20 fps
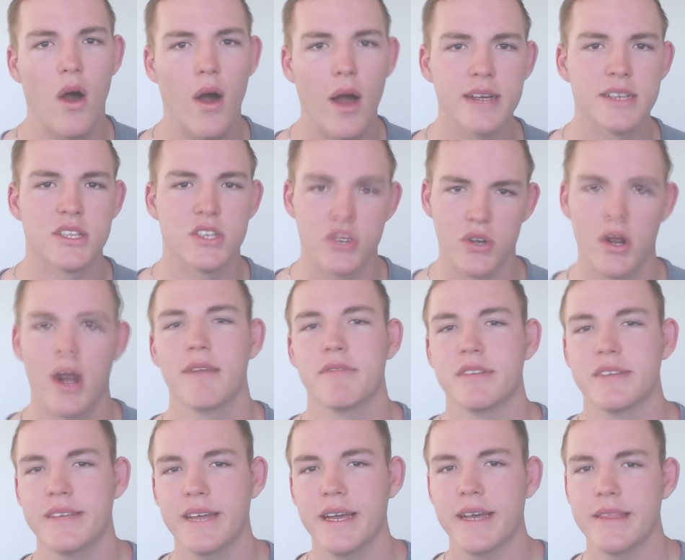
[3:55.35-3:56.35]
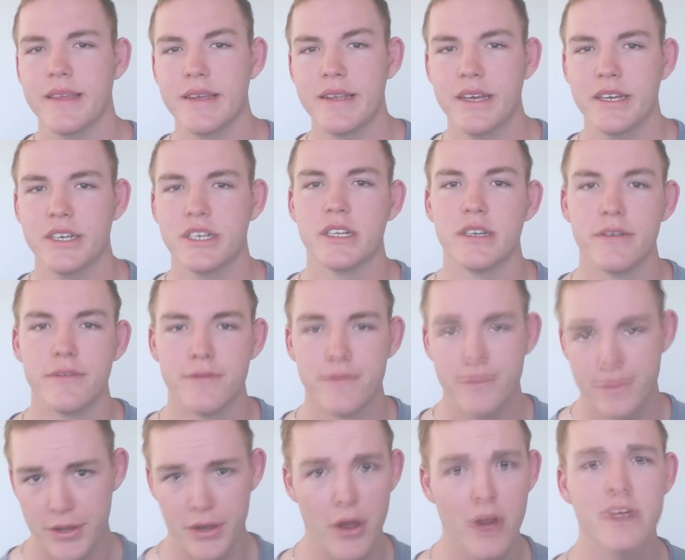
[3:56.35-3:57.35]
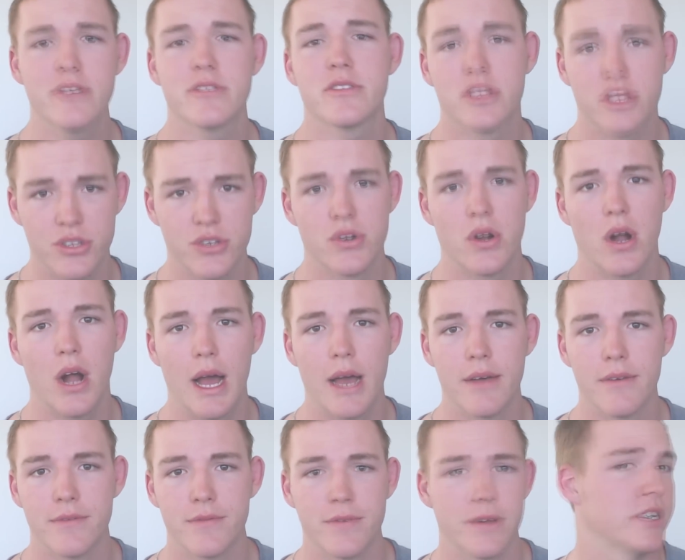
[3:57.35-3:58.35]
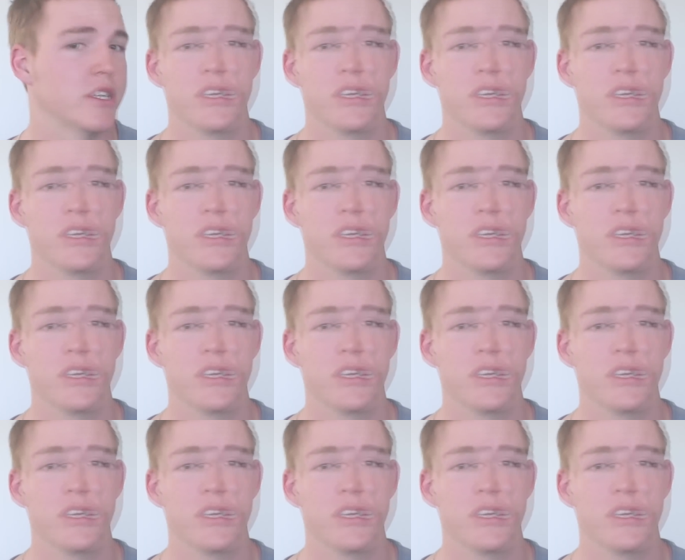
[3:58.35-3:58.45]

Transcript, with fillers: I strive to take the initiative. Note strive.